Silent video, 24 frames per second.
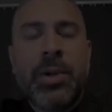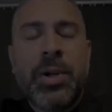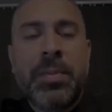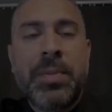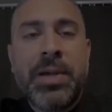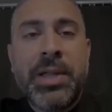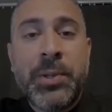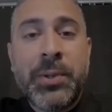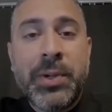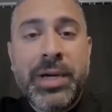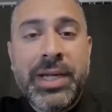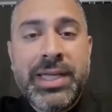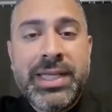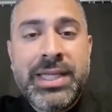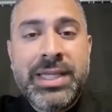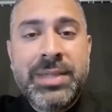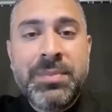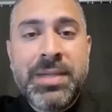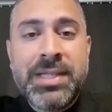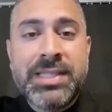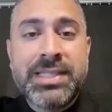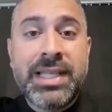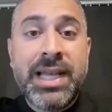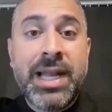Rahmanir
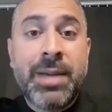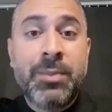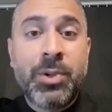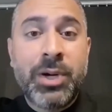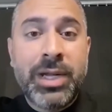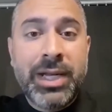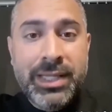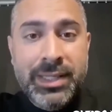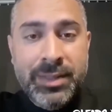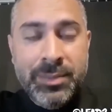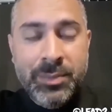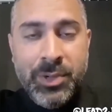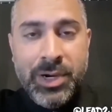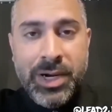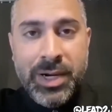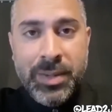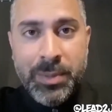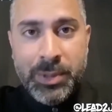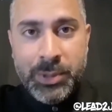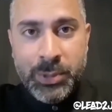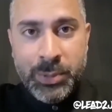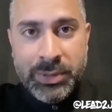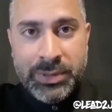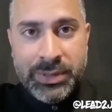Rahim. Assalamu alaikum wa
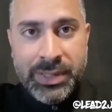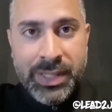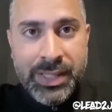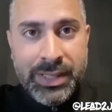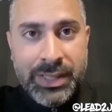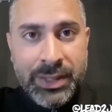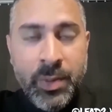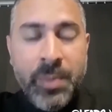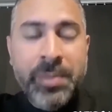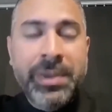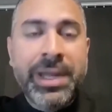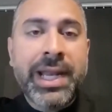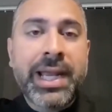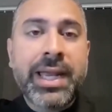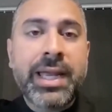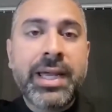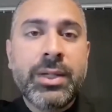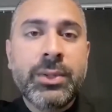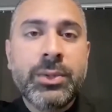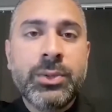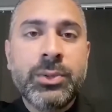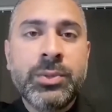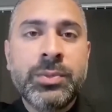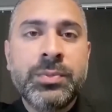rahmatullahi wa
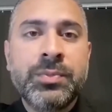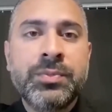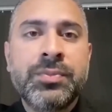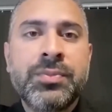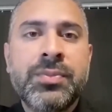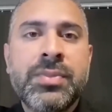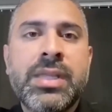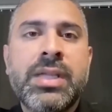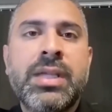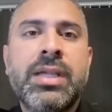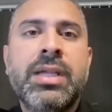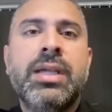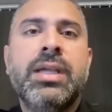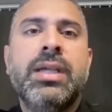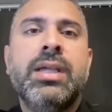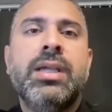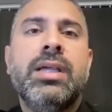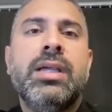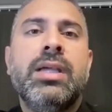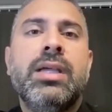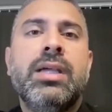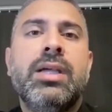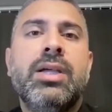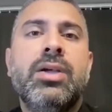barakatuh.
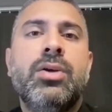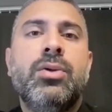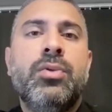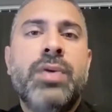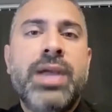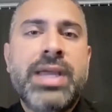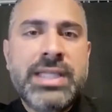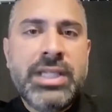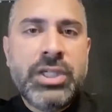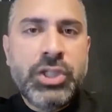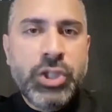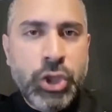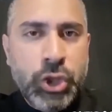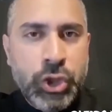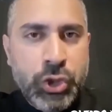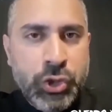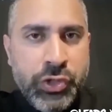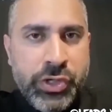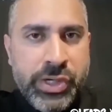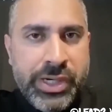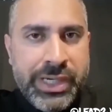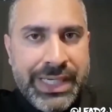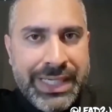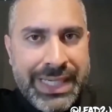Raising
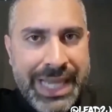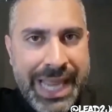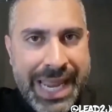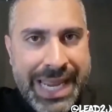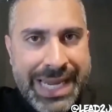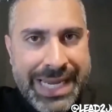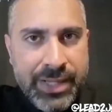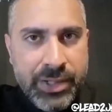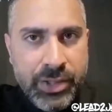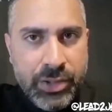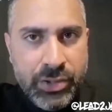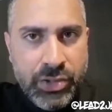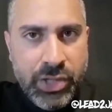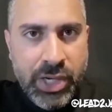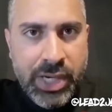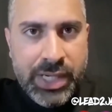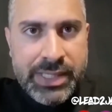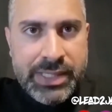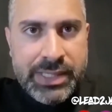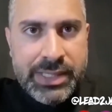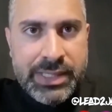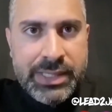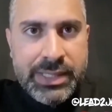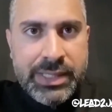children in any
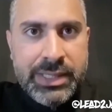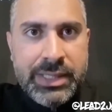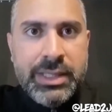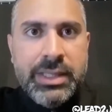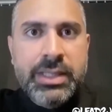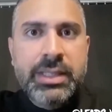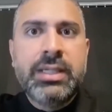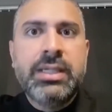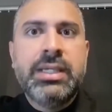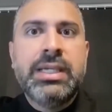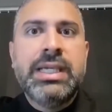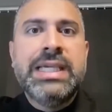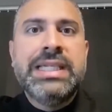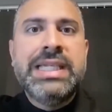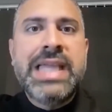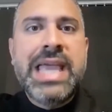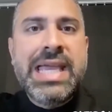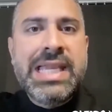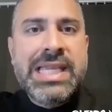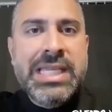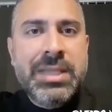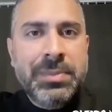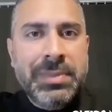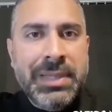society, in
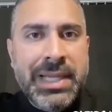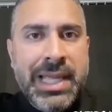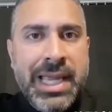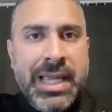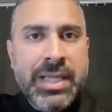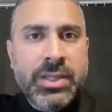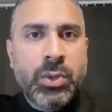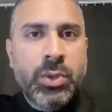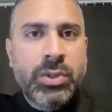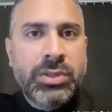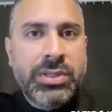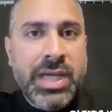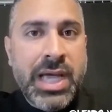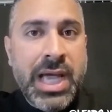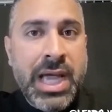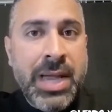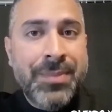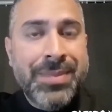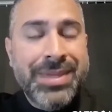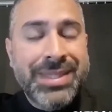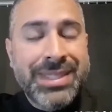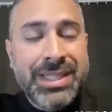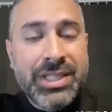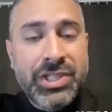any place or
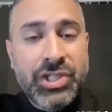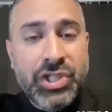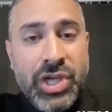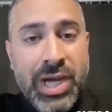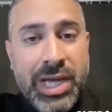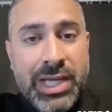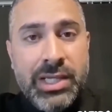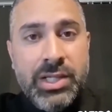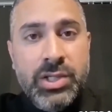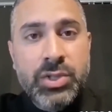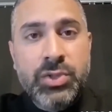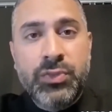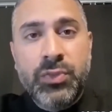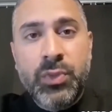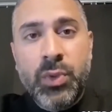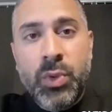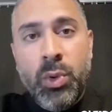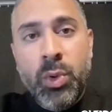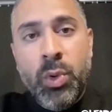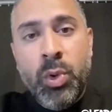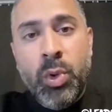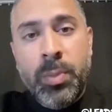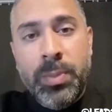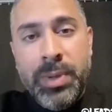time is a challenge for
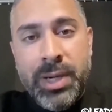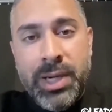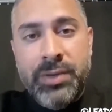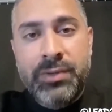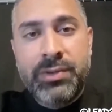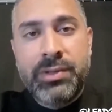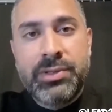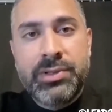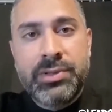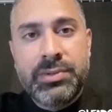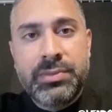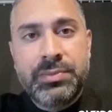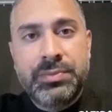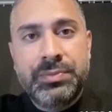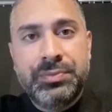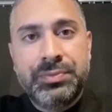all parents.